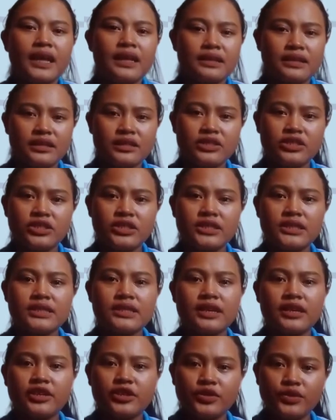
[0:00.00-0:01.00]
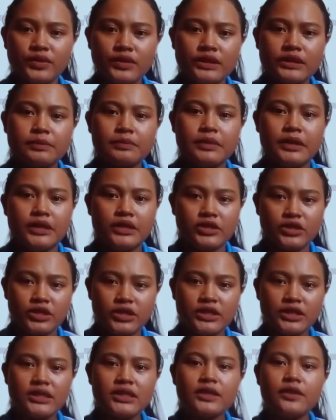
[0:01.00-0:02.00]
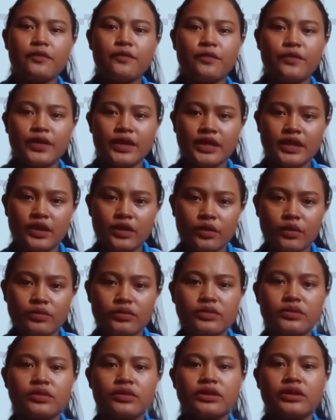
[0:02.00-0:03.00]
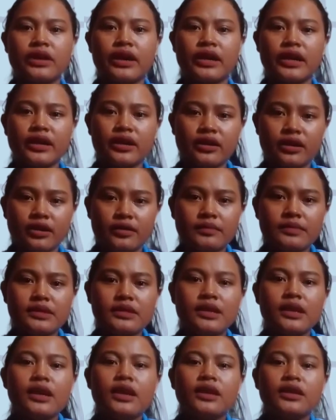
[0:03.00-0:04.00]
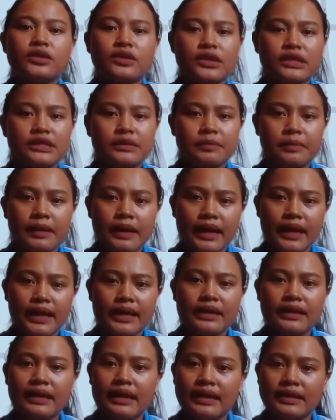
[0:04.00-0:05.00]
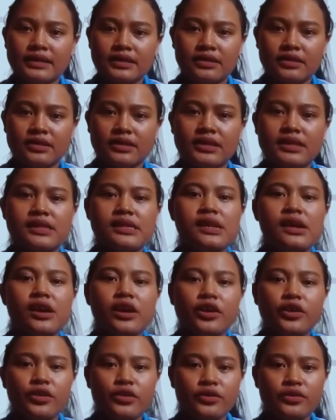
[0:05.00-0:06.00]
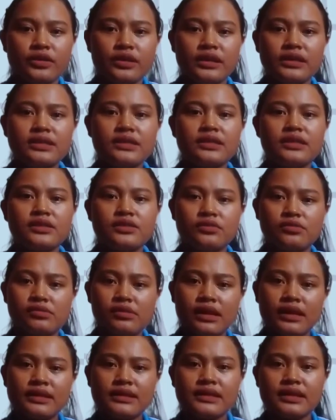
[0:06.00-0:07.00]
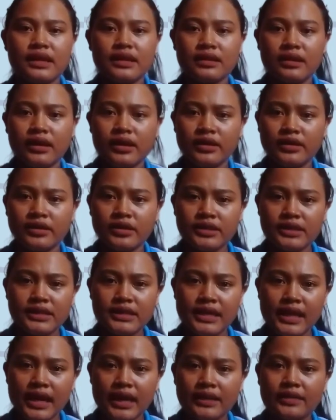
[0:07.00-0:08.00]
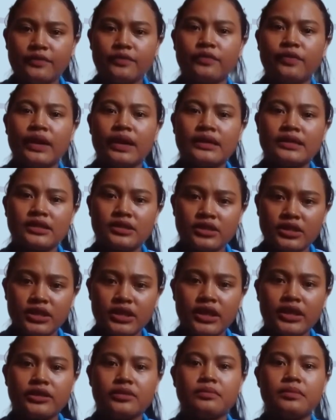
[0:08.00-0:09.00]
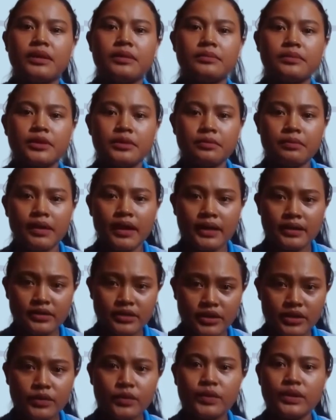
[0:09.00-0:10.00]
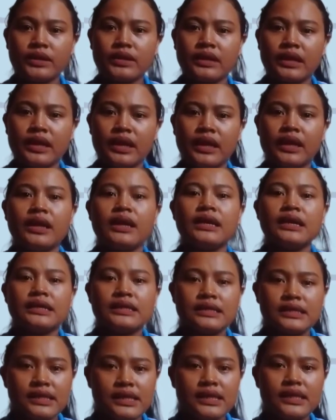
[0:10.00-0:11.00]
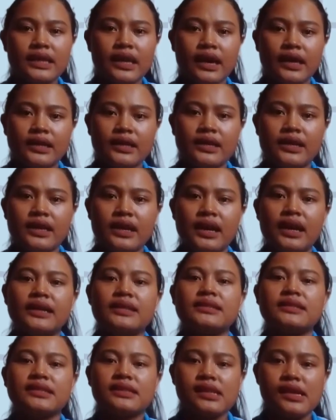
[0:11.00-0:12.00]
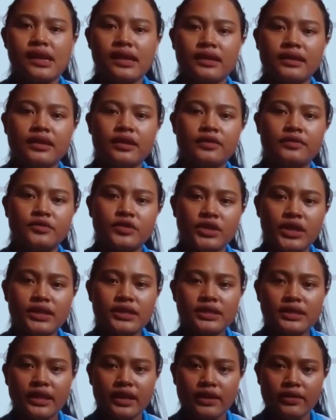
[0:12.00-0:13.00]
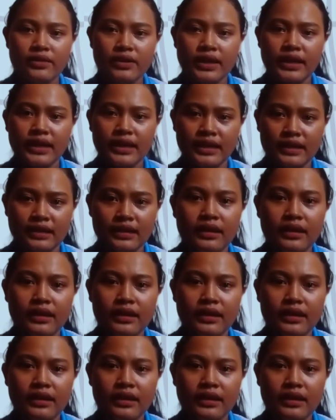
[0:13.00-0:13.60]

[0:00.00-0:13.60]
Teachers can use pictures, videos, or diagrams to explain lessons. Through this, the students can understand faster and remember better when they see the idea instead of just hearing it.